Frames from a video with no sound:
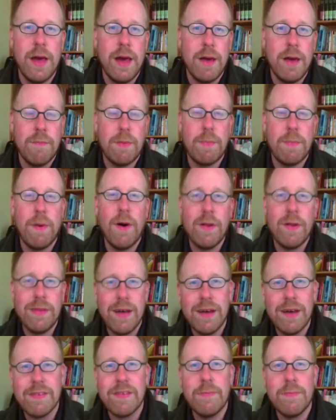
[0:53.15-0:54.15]
But Paul
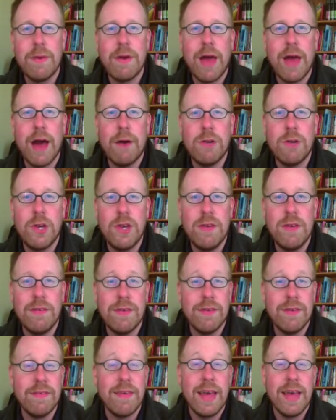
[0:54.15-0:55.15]
talks about how
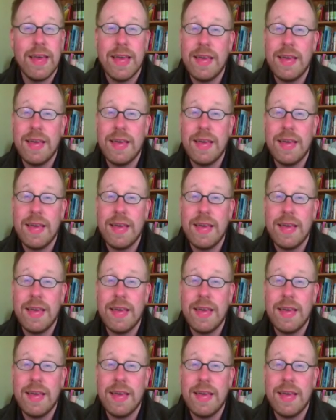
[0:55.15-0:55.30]
Jesus,